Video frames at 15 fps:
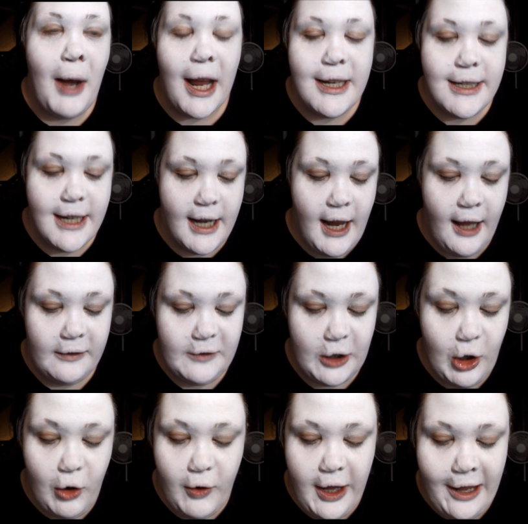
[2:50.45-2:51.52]
I did have to
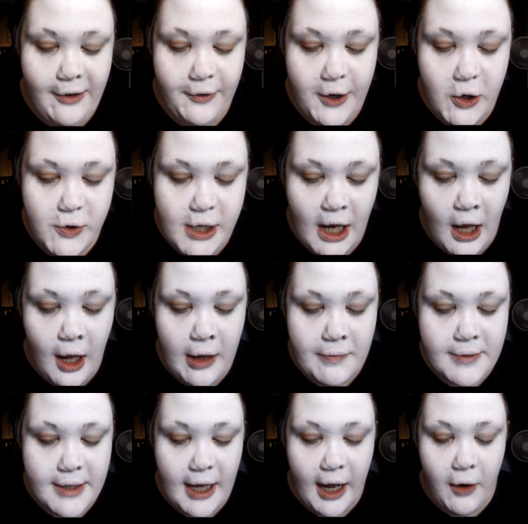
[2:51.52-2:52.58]
go a few
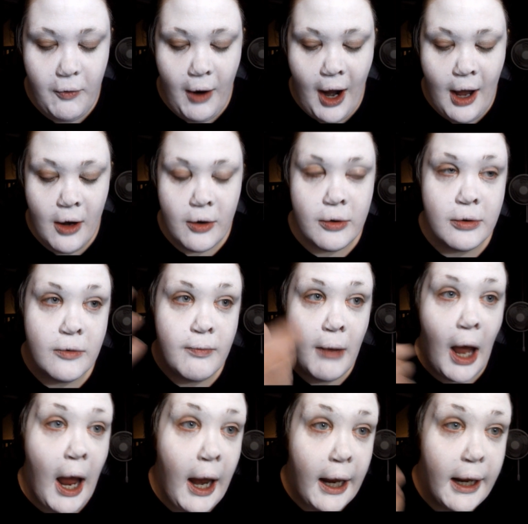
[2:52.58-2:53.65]
times around
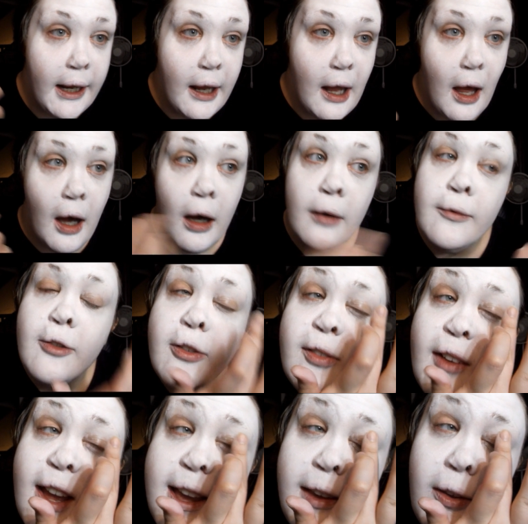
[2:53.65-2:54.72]
my um,
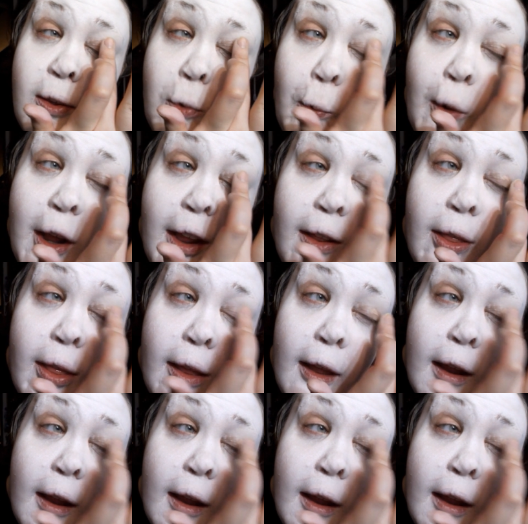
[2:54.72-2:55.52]
face with